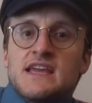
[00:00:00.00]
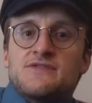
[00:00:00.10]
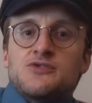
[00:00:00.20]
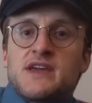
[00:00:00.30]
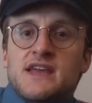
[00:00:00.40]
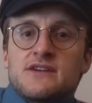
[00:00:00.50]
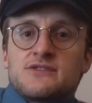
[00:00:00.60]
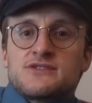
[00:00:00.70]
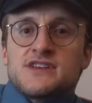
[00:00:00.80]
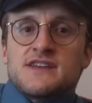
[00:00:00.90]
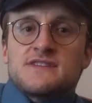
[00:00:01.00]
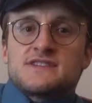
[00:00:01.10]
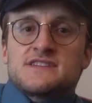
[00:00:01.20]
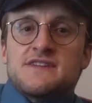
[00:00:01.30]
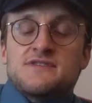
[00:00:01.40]
If you can't understand the
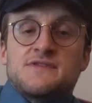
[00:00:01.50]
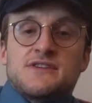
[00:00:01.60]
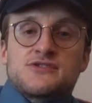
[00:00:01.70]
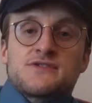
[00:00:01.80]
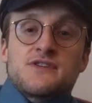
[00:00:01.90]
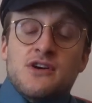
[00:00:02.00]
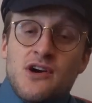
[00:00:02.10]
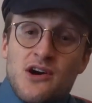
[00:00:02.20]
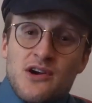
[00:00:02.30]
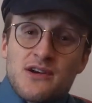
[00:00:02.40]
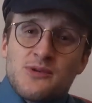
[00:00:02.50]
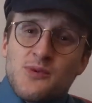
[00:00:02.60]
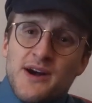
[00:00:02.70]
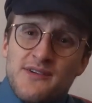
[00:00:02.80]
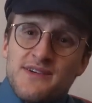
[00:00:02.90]
safety features of a car,
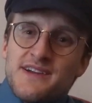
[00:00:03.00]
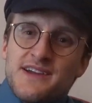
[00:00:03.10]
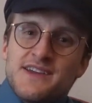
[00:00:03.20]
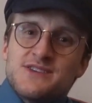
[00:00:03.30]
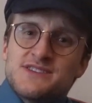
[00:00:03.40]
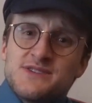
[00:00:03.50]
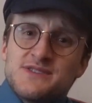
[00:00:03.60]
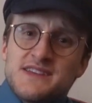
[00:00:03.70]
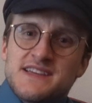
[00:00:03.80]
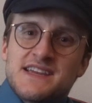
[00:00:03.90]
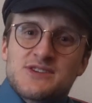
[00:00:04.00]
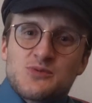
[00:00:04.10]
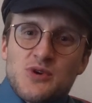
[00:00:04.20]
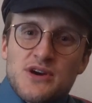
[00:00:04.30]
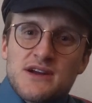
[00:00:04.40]
well, you still need to get
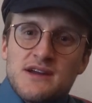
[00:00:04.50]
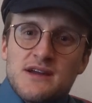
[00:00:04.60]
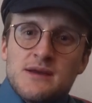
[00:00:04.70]
to work,